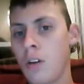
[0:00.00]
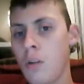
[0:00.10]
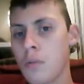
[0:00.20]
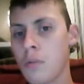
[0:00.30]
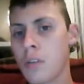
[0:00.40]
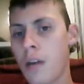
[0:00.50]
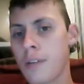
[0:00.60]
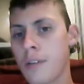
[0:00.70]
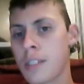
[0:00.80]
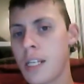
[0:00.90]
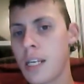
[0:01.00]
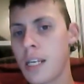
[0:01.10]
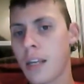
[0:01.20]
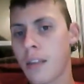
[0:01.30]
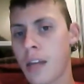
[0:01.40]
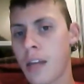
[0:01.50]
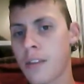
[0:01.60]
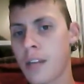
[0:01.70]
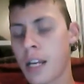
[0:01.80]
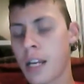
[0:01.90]
can almost guarantee
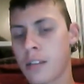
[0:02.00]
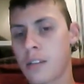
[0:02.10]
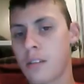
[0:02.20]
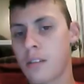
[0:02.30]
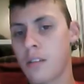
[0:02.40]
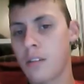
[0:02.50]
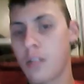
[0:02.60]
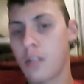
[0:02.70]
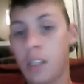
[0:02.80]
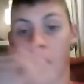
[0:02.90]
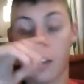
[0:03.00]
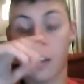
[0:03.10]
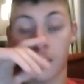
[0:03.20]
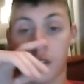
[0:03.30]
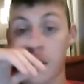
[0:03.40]
that the